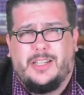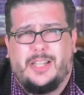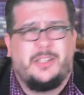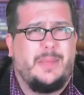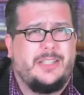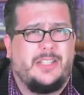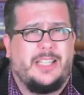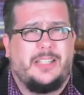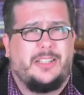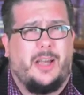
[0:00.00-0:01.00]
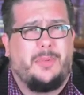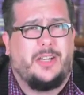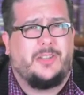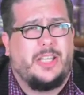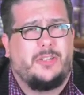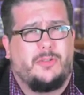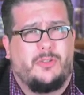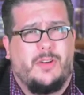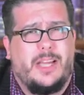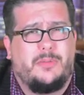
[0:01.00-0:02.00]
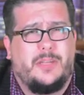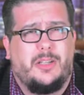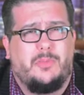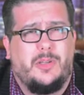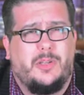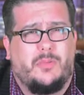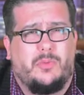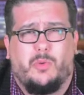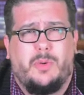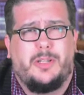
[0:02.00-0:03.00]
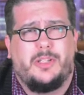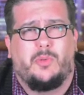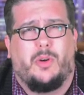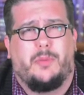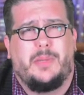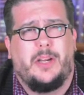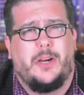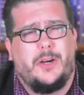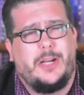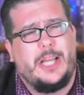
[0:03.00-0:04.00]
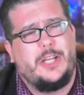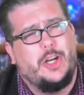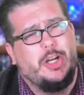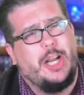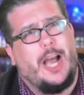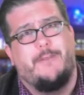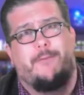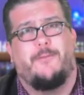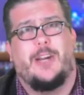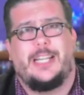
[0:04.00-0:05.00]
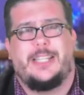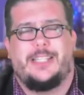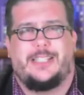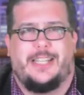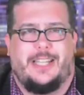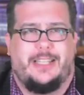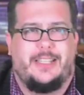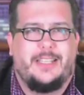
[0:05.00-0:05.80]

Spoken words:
Not to mention that the topic of sexual harassment and abuse where women just want to be heard and you're not friggin' listening.